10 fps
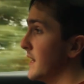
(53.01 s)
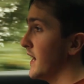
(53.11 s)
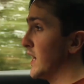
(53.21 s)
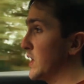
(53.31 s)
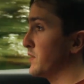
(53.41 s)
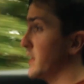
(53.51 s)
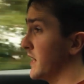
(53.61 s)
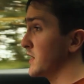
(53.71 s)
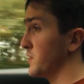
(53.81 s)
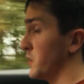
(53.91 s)
and over the
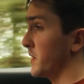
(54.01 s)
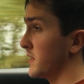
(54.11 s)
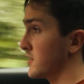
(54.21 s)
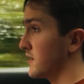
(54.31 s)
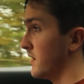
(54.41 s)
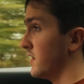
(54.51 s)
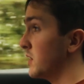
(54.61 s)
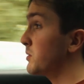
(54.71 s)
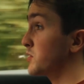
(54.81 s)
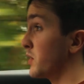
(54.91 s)
next few weeks
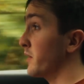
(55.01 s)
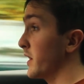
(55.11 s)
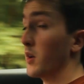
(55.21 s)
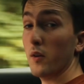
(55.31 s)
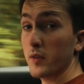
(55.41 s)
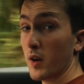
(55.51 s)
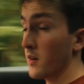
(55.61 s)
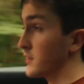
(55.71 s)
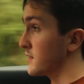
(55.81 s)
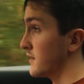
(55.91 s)
we're driving a lot of
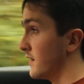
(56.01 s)
cars.